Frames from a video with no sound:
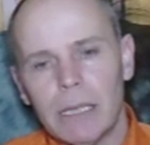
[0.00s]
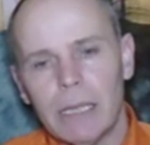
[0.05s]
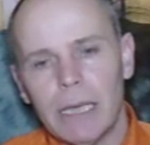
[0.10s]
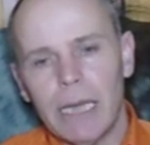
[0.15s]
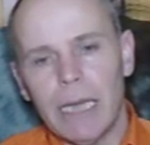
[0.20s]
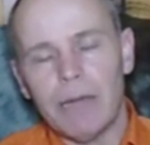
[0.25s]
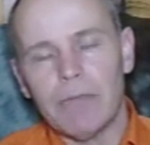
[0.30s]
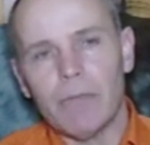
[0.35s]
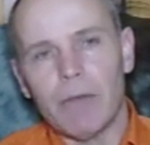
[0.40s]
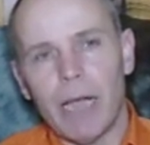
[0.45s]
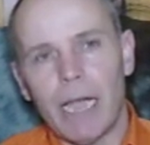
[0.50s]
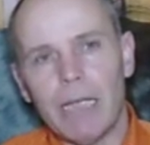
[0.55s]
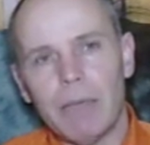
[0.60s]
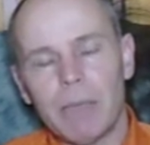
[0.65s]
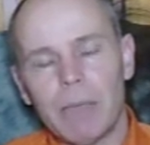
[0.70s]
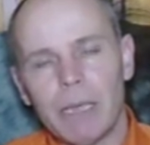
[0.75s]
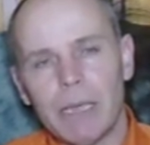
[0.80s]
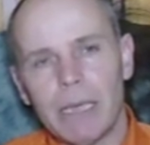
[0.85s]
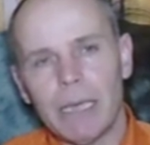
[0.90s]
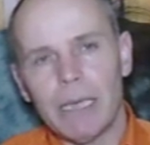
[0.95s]
an
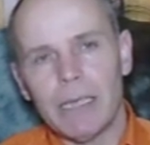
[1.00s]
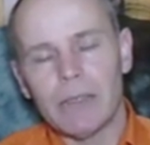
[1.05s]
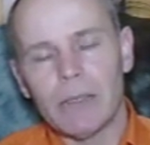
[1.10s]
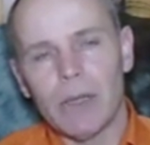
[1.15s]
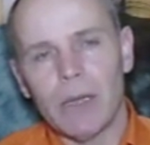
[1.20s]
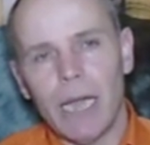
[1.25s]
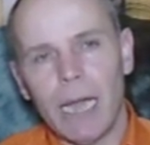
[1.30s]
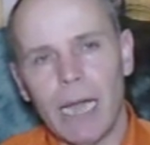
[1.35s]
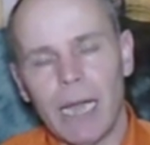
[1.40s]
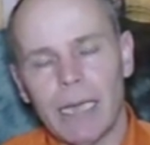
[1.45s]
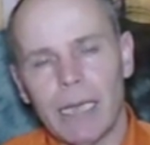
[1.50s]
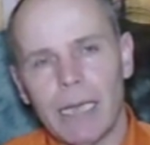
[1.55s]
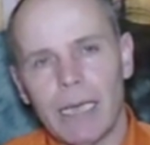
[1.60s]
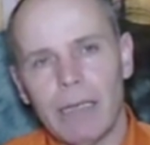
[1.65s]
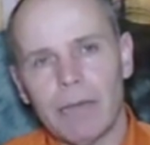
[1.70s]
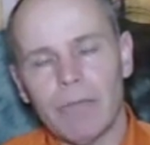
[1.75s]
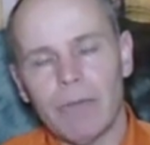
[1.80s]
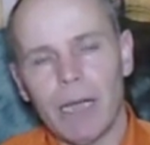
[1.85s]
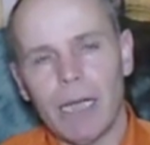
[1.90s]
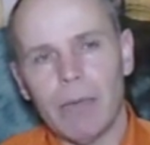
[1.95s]
environment that is not a
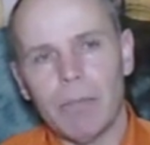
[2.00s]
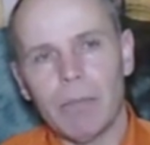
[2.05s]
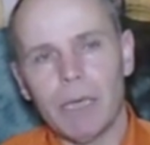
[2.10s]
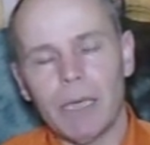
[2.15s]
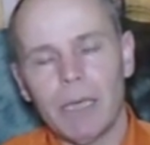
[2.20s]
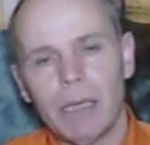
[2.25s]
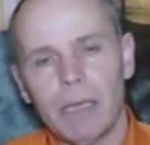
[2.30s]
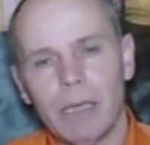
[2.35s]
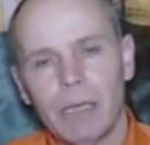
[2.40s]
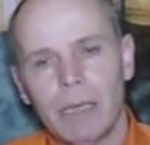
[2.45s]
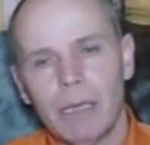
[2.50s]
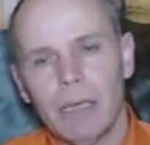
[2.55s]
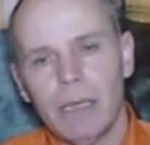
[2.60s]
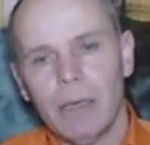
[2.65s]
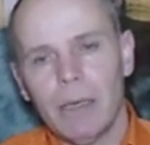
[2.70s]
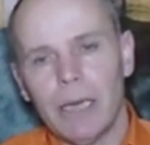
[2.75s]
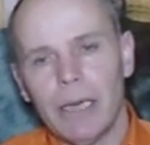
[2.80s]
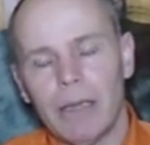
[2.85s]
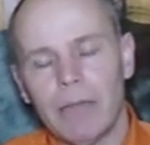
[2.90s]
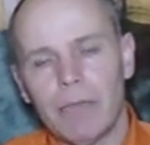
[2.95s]
hunting environment,
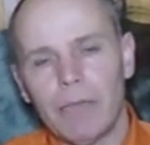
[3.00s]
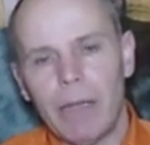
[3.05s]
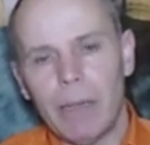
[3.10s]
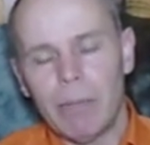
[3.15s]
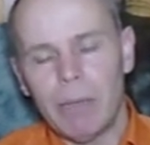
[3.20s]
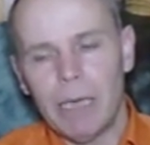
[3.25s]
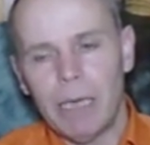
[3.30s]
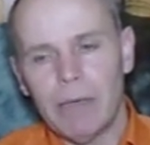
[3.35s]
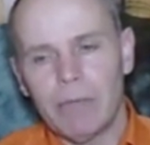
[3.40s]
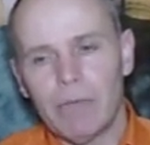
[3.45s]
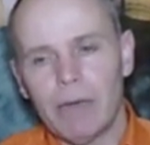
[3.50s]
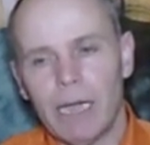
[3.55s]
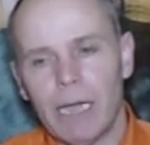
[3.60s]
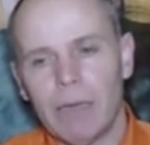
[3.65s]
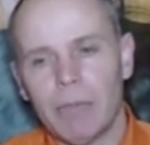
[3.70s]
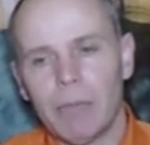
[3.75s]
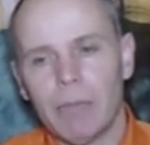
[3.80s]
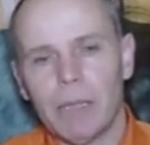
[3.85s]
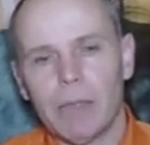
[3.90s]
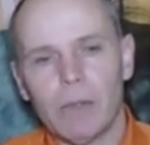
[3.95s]
in the family
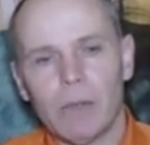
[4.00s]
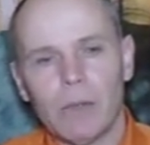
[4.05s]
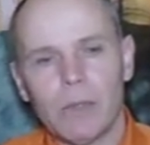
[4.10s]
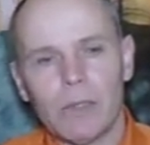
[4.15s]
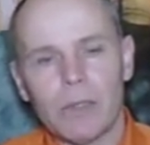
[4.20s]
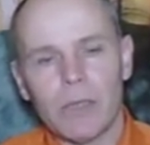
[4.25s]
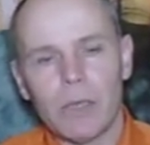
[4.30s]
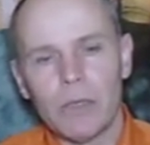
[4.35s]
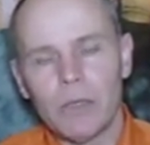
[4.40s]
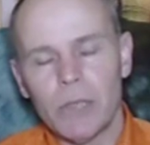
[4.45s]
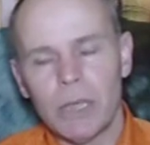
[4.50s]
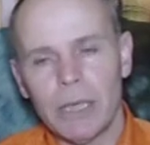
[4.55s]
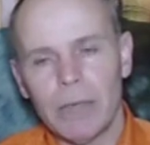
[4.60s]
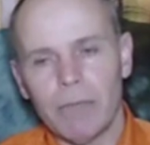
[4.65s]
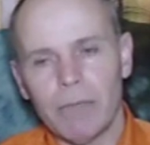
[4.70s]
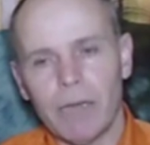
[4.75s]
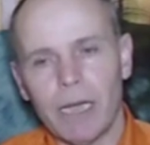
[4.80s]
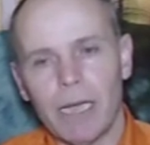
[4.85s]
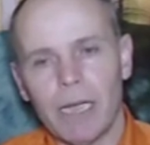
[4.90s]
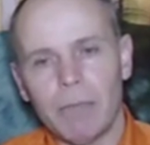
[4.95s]
environment or social
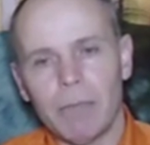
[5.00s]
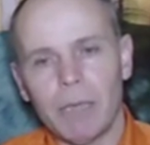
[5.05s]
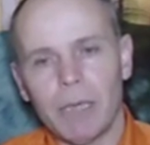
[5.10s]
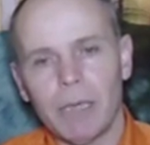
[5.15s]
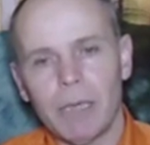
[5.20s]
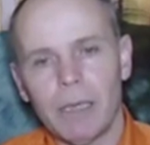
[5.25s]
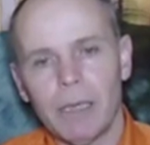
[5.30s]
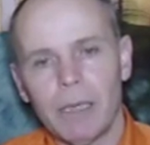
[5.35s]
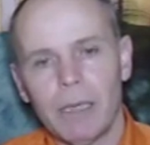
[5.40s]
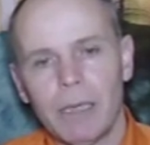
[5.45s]
environment,